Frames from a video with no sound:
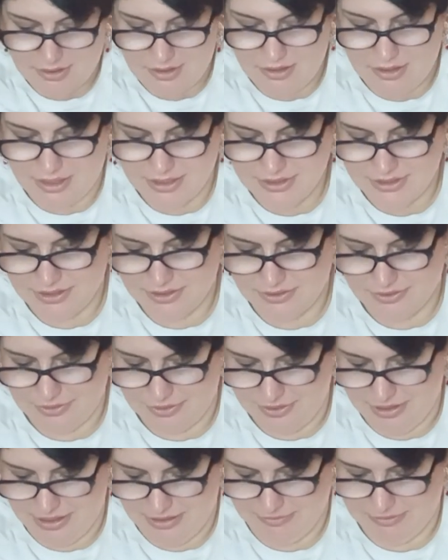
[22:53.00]
I just
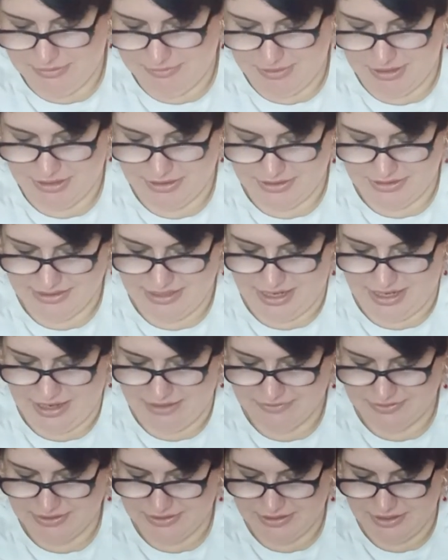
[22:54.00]
thought it would be good to
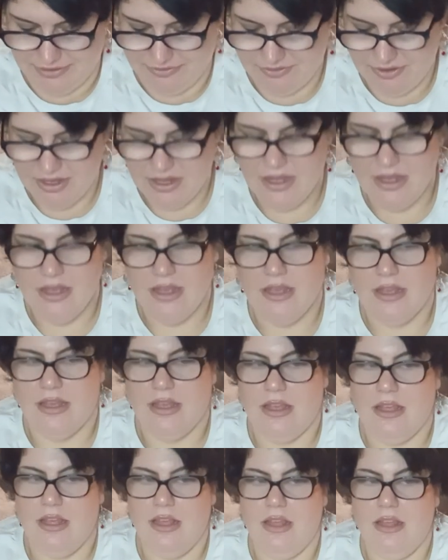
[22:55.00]
have stuff
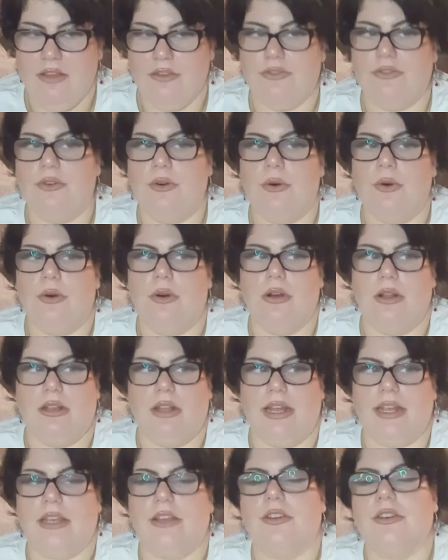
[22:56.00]
for
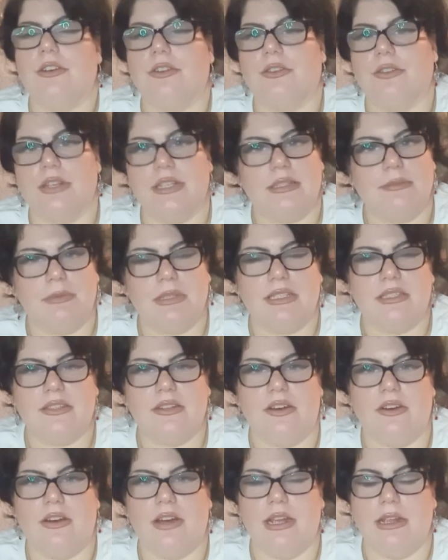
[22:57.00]
like Christmas
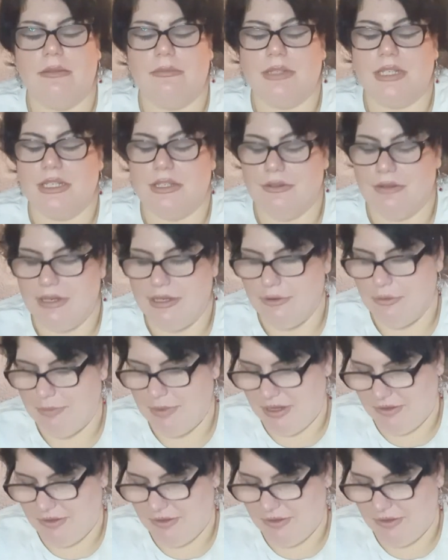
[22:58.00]
time to do a little bit